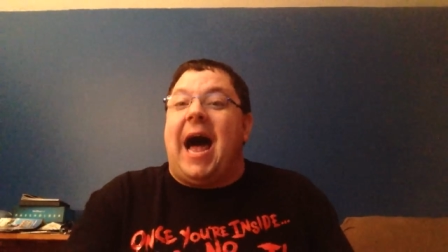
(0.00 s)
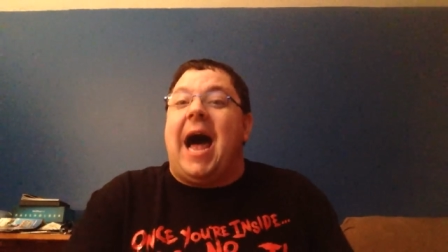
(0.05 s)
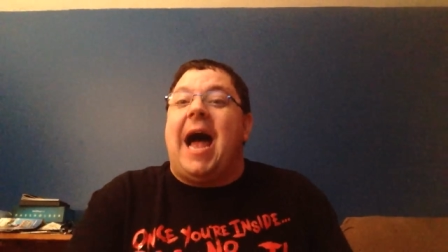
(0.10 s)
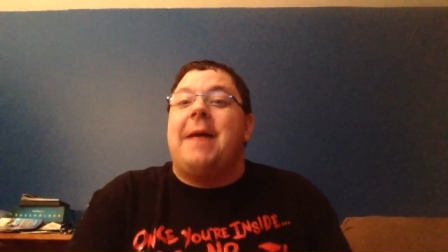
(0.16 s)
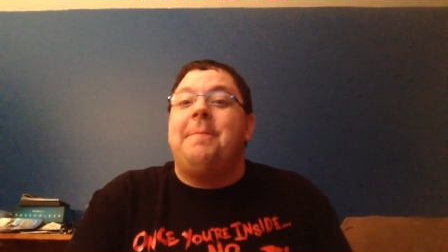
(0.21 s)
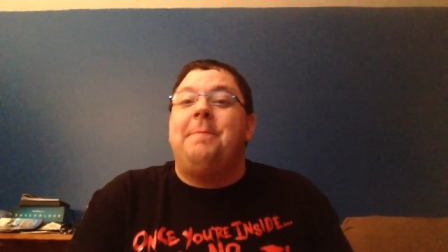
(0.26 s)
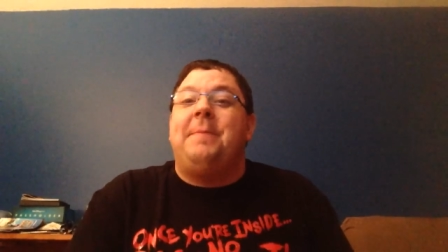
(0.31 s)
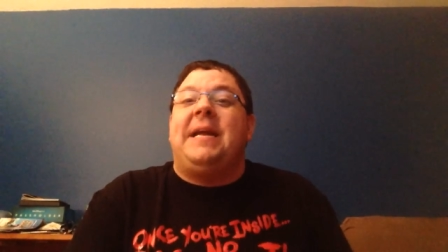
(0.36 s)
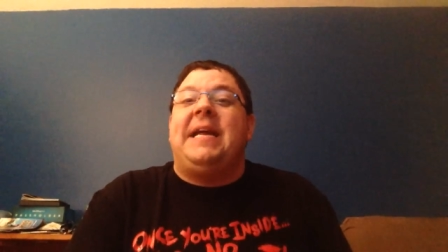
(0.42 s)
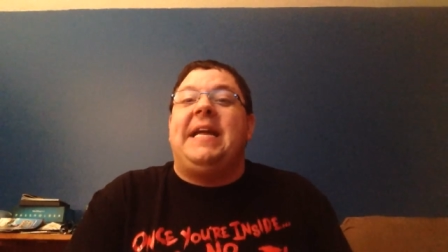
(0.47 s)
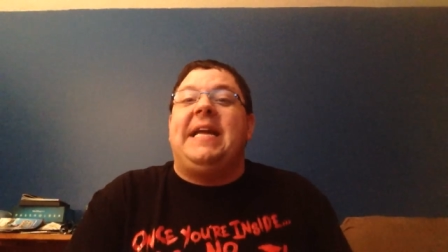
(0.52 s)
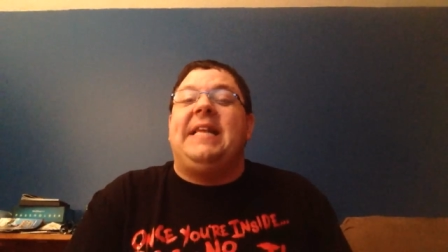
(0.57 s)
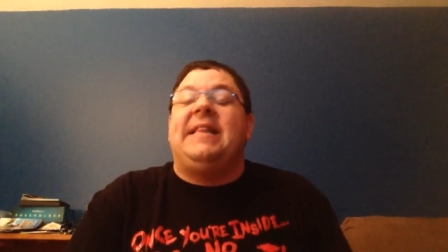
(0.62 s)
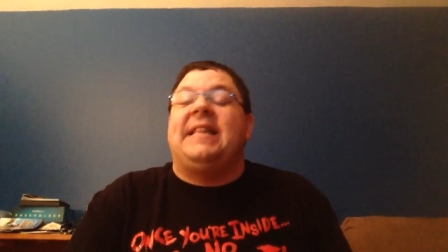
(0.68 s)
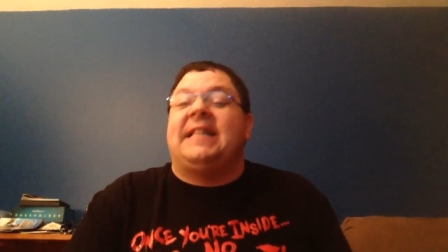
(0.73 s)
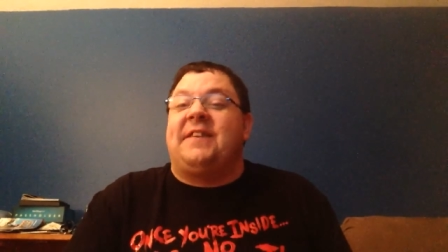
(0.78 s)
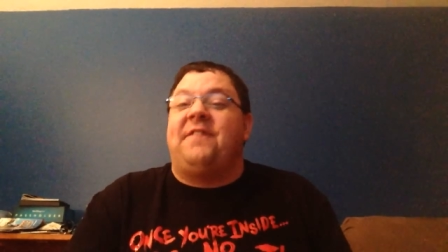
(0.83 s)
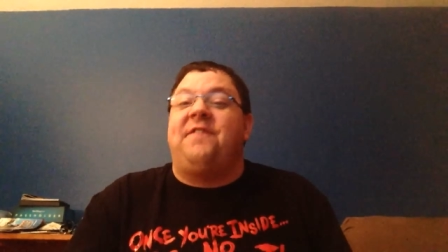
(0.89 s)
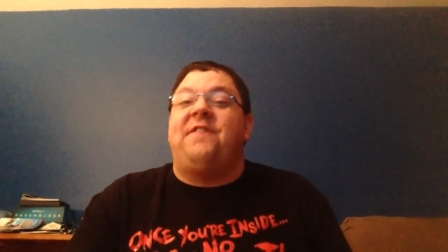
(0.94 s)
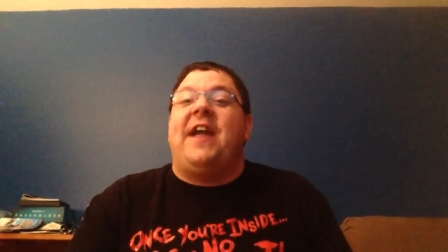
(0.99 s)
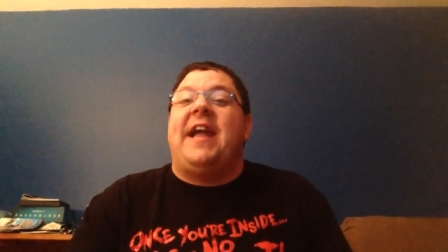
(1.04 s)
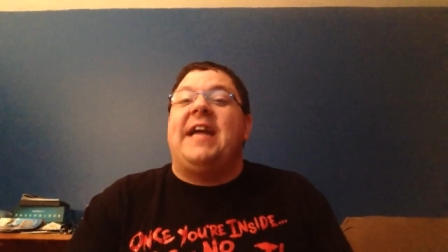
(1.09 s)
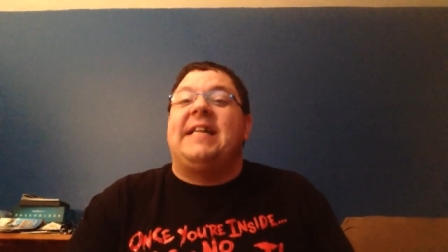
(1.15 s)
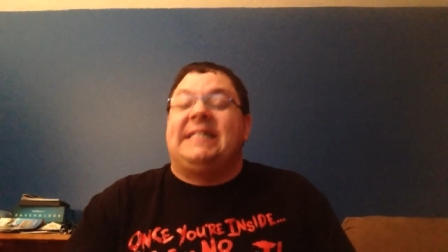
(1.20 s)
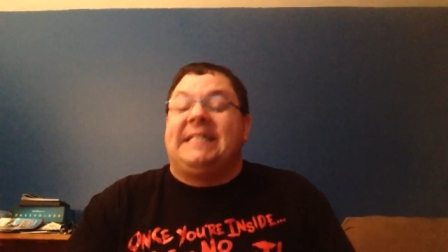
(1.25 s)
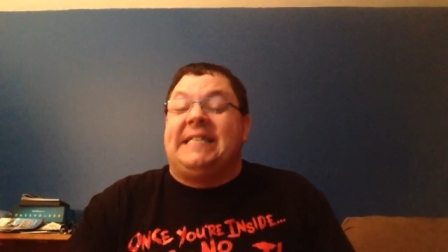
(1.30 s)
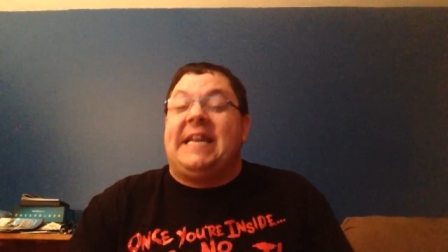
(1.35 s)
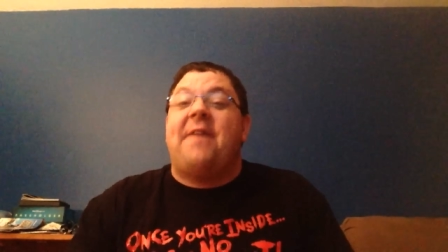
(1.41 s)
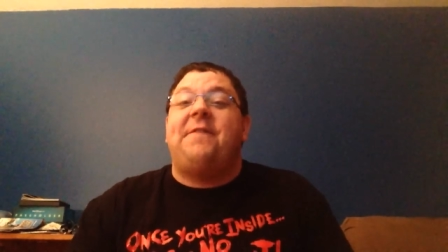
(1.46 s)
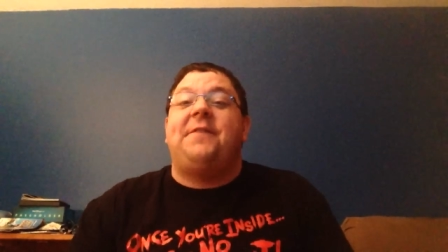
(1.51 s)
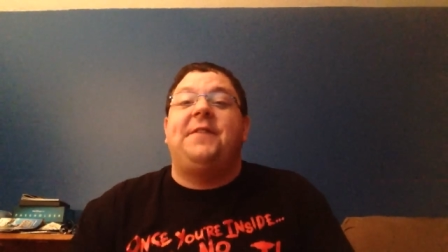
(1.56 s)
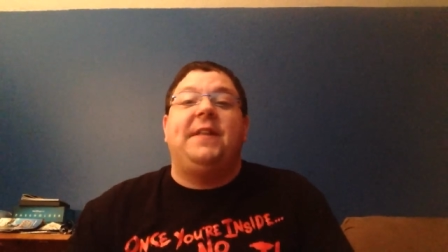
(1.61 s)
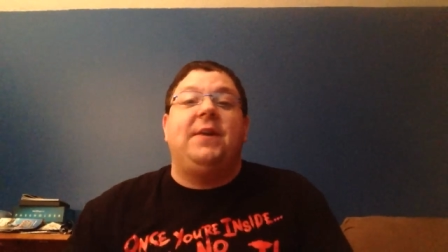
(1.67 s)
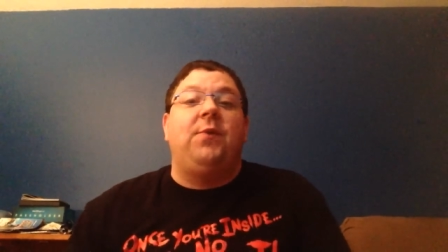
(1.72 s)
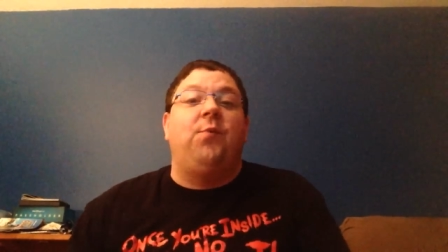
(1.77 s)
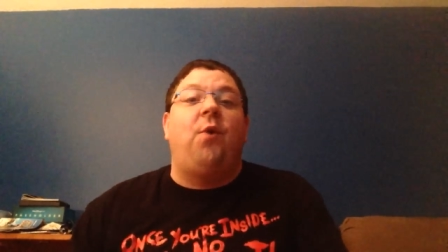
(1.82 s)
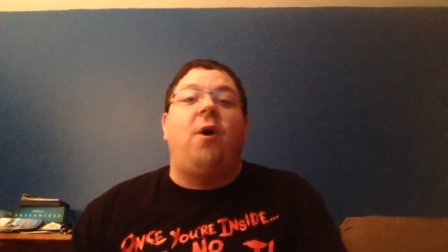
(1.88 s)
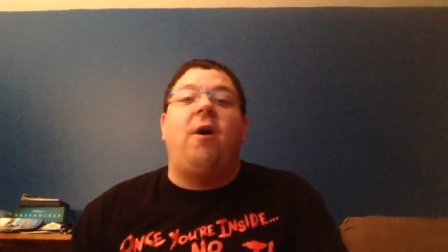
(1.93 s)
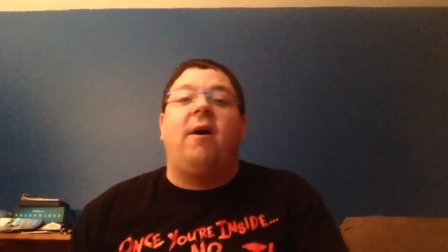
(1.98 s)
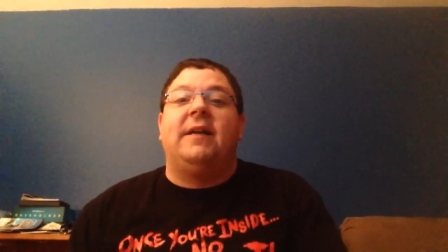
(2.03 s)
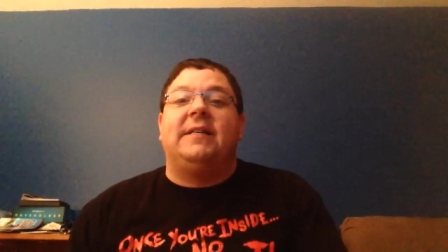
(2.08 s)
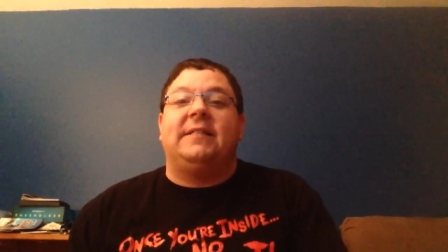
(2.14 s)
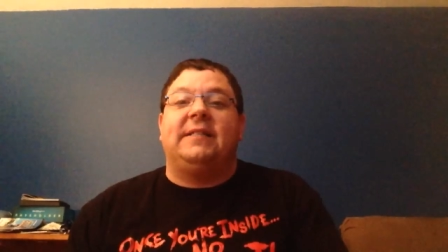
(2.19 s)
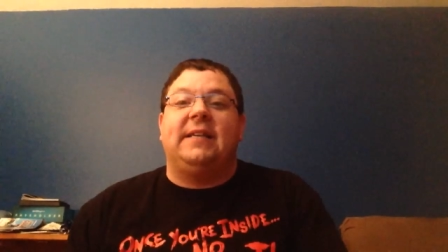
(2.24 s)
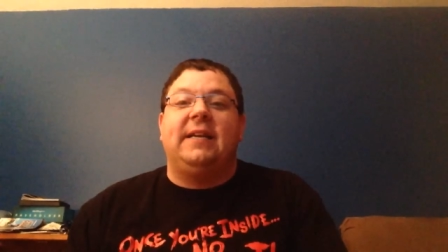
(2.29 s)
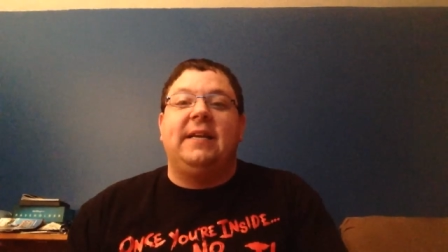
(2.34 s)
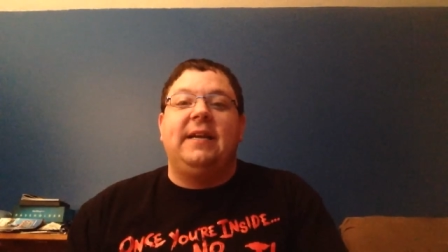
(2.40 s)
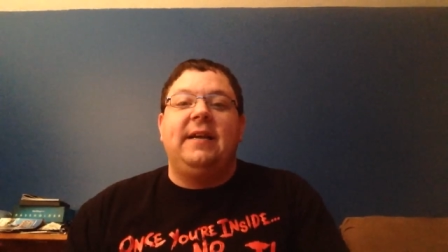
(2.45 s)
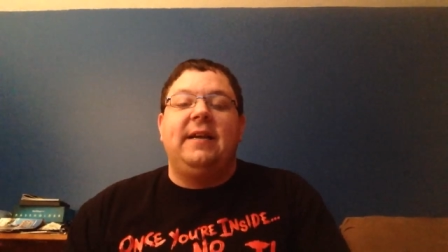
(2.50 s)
IP that the fans definitely want